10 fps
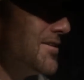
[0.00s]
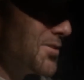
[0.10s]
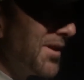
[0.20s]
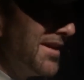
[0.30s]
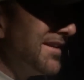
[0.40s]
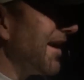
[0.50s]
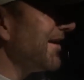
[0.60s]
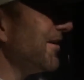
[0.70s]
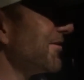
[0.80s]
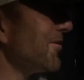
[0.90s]
so we're heading down
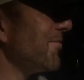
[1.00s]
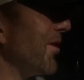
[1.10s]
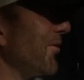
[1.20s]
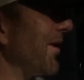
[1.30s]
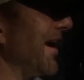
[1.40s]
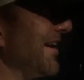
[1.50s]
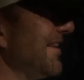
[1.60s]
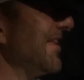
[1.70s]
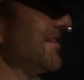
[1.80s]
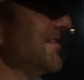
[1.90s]
here to the bow rack. He
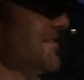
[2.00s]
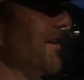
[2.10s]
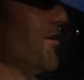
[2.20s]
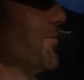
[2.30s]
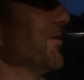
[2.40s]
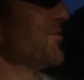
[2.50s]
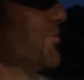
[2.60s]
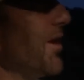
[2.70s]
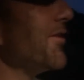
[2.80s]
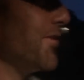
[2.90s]
thinks he's helping his
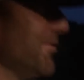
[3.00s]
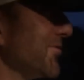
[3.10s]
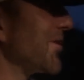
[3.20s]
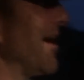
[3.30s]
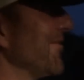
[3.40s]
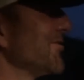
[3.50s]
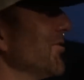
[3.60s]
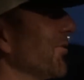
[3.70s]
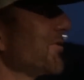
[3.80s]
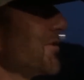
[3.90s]
brother Travis,
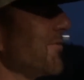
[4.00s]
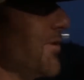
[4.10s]
who works at the